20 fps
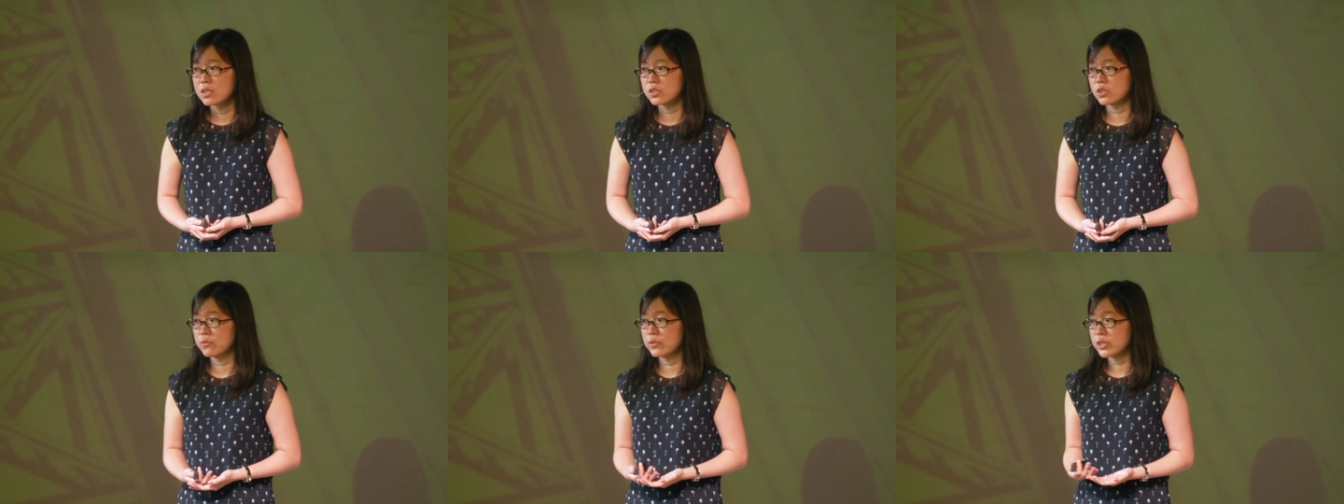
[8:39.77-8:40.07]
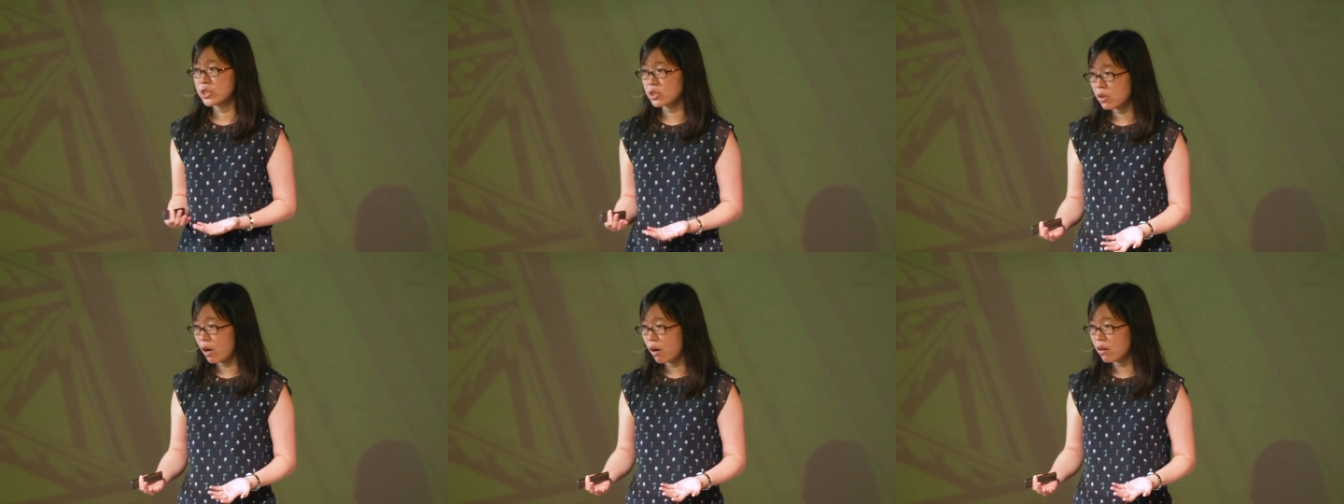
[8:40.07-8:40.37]
So
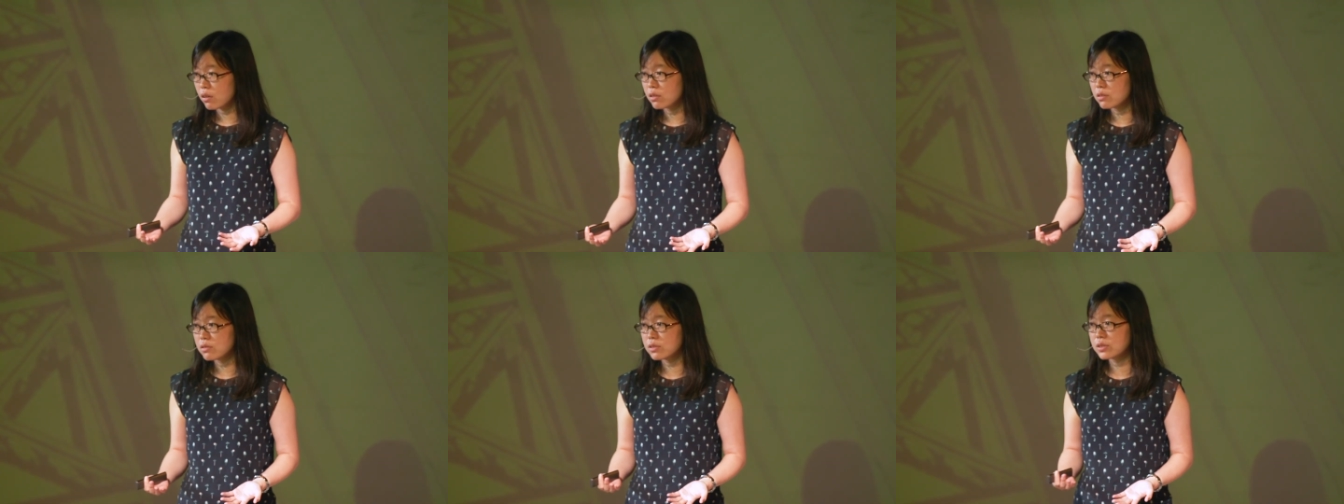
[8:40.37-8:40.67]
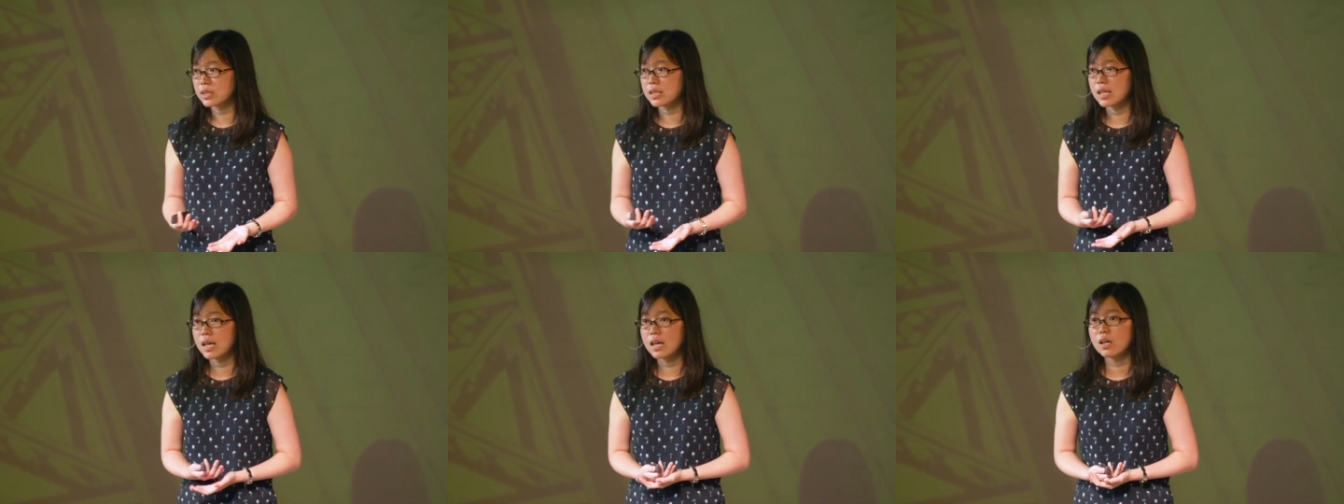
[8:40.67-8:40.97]
feature
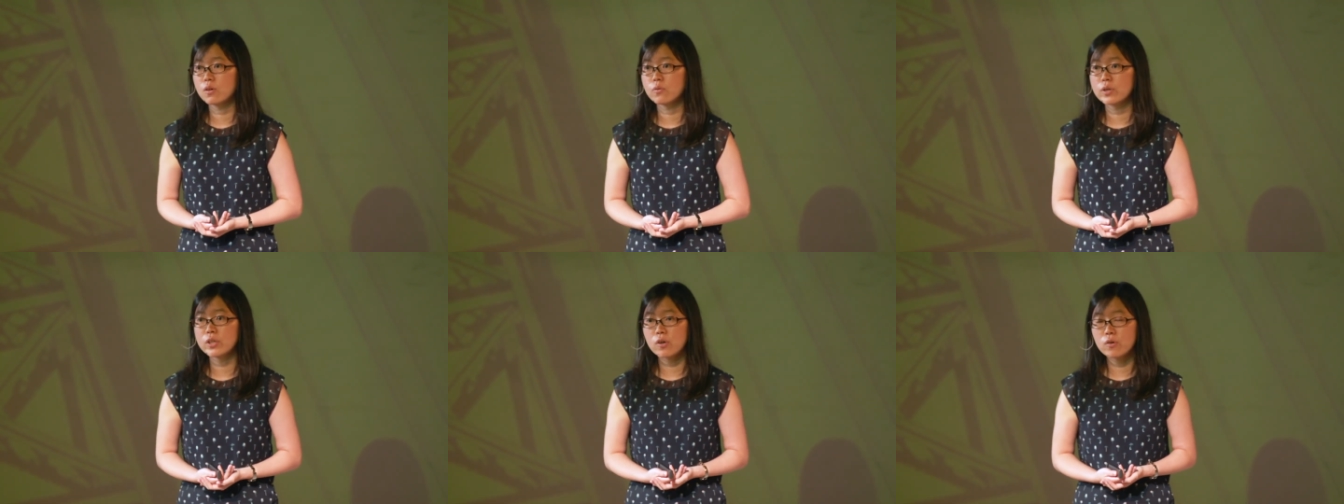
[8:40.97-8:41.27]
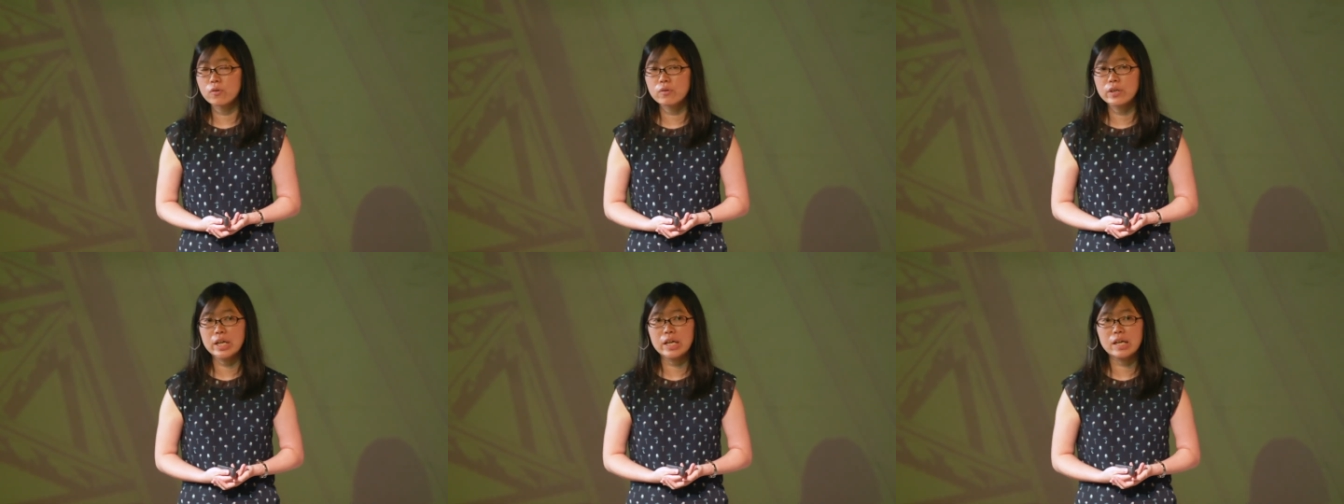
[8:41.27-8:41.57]
toggles, uh, we
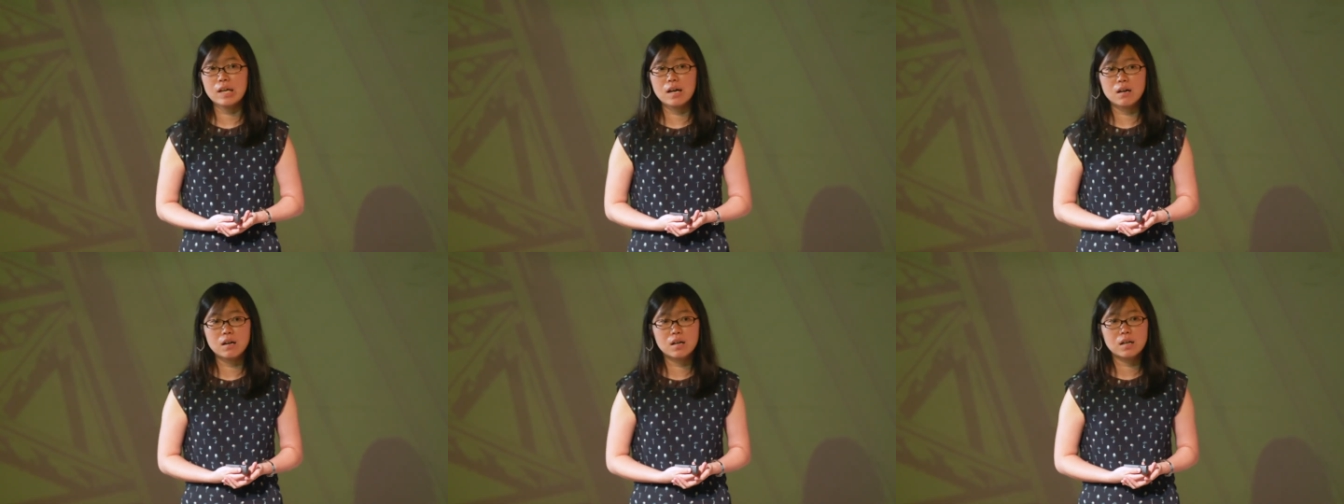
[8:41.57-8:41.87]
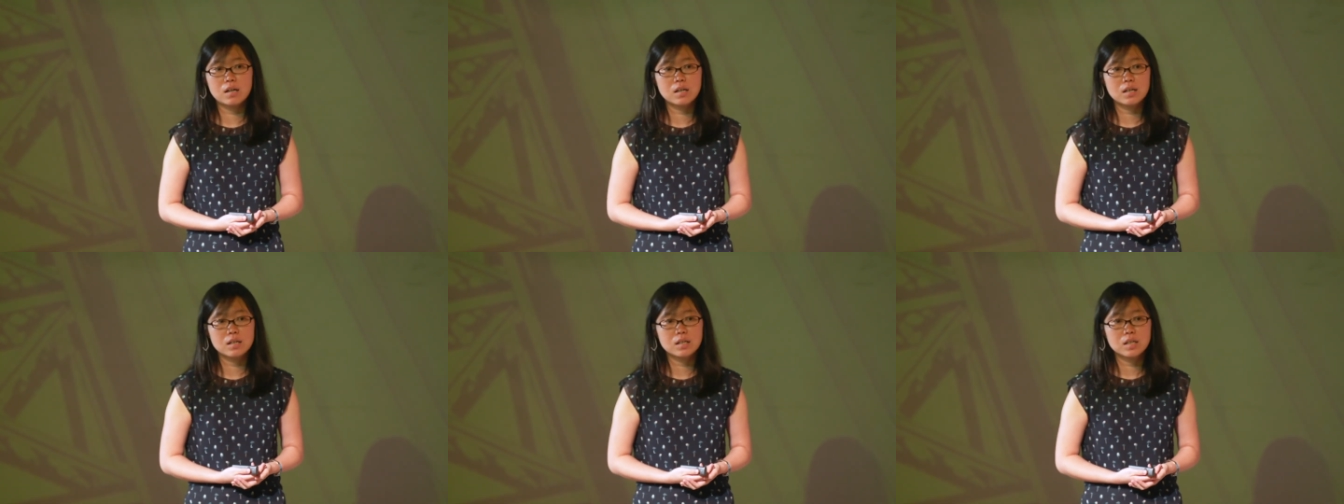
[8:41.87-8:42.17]
know they
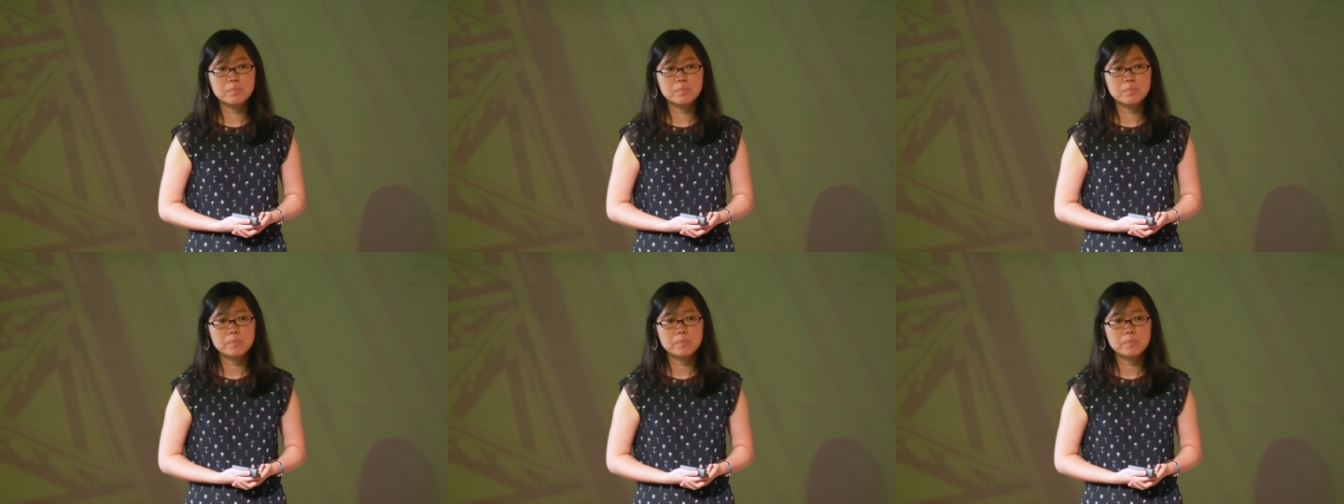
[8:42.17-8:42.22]
are